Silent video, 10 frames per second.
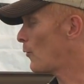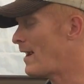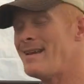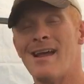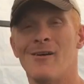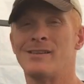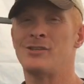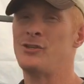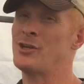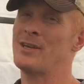Right now,
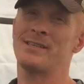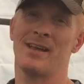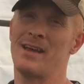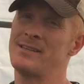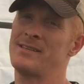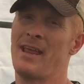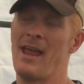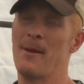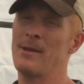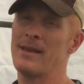it's just us,
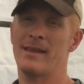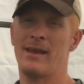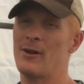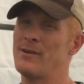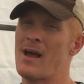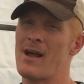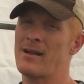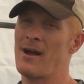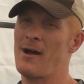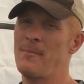
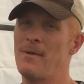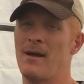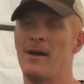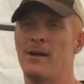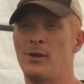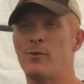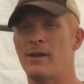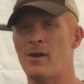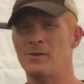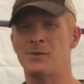hammockgear.com. You
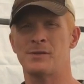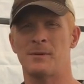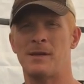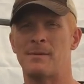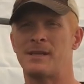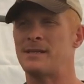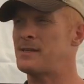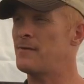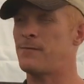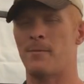can also sometimes get
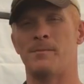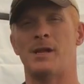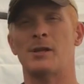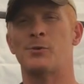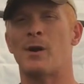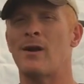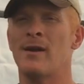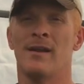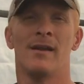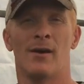stuff from
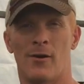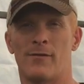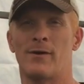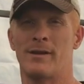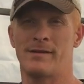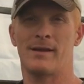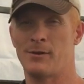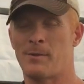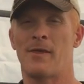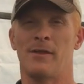Dutchware over at, I
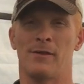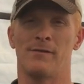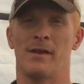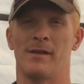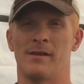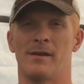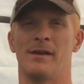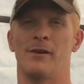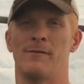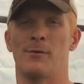think we've done
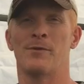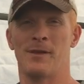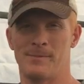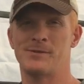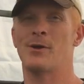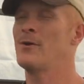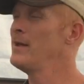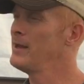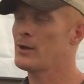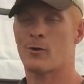an interview with him. So
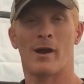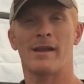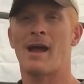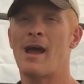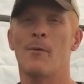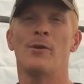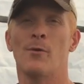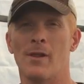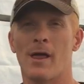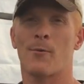great guy. We
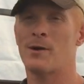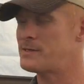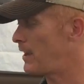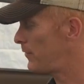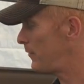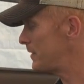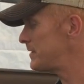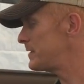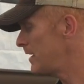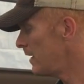do a lot of work together.
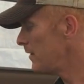This is